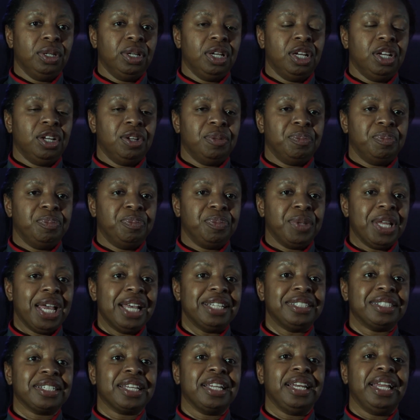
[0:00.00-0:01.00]
um,
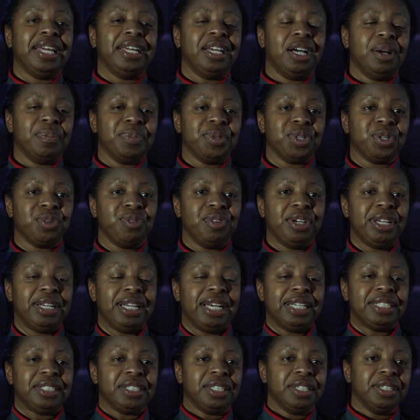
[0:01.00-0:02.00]
escalate up the career
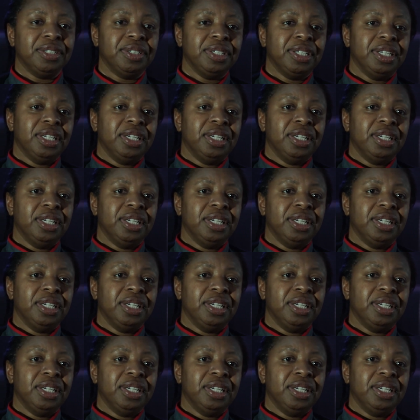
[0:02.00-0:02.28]
ladder.